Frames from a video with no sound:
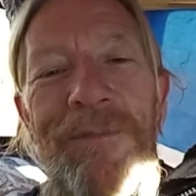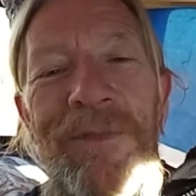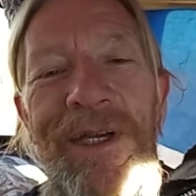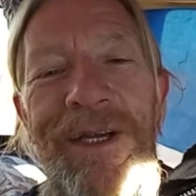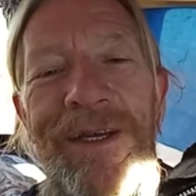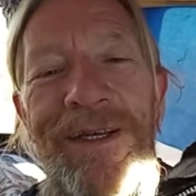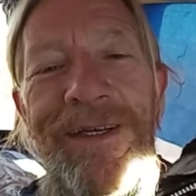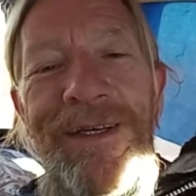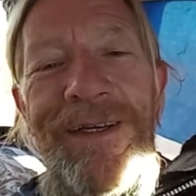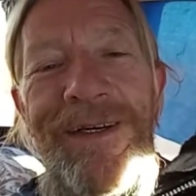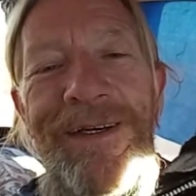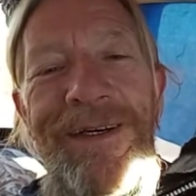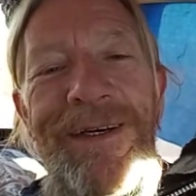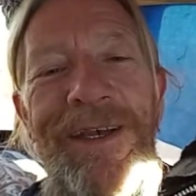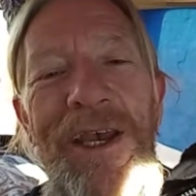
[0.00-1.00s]
I'm going to
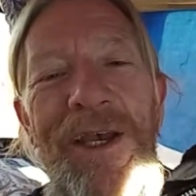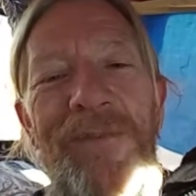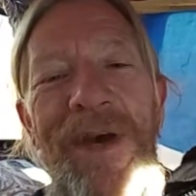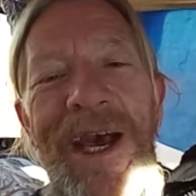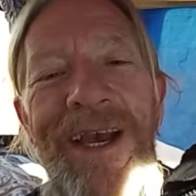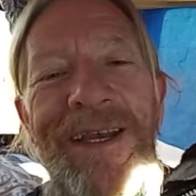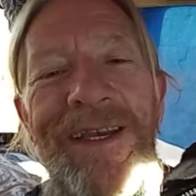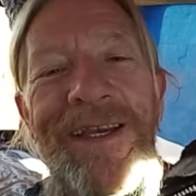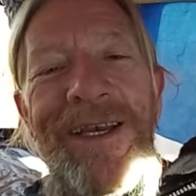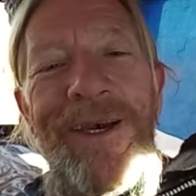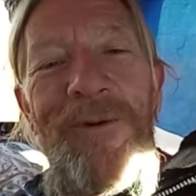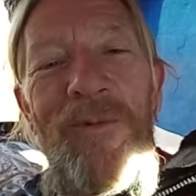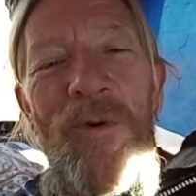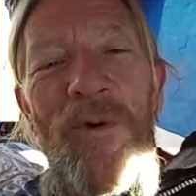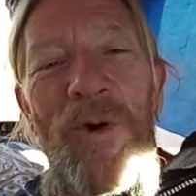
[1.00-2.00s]
kick back and
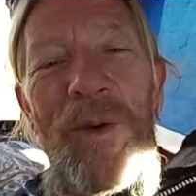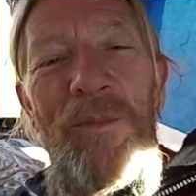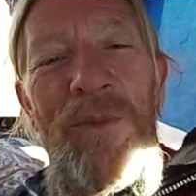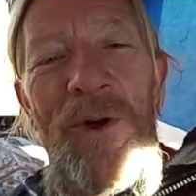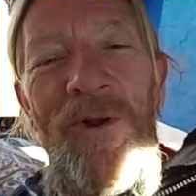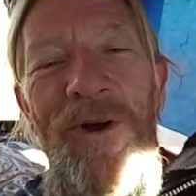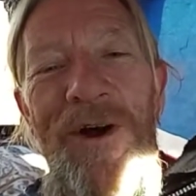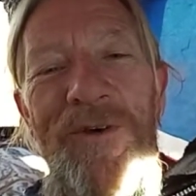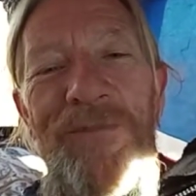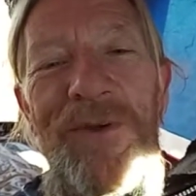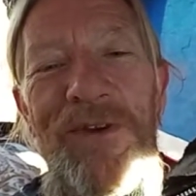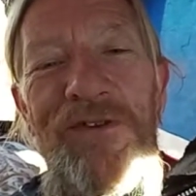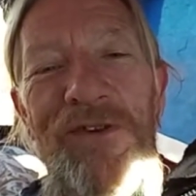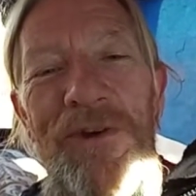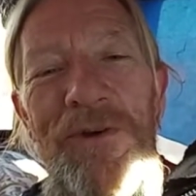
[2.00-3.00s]
get warm, pull off
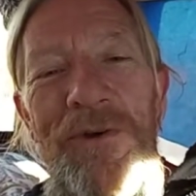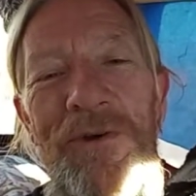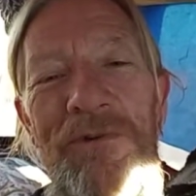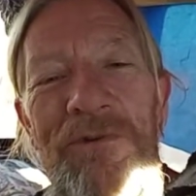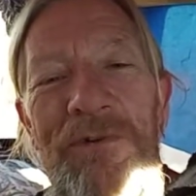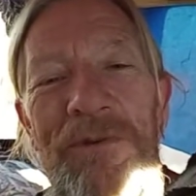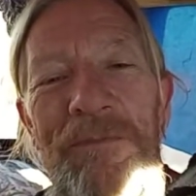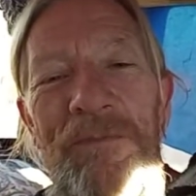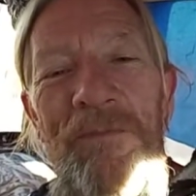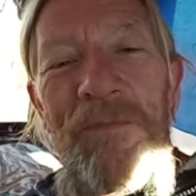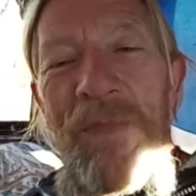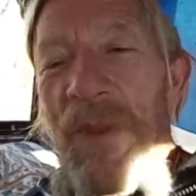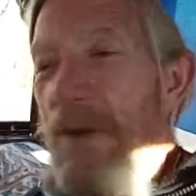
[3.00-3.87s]
my shoes, and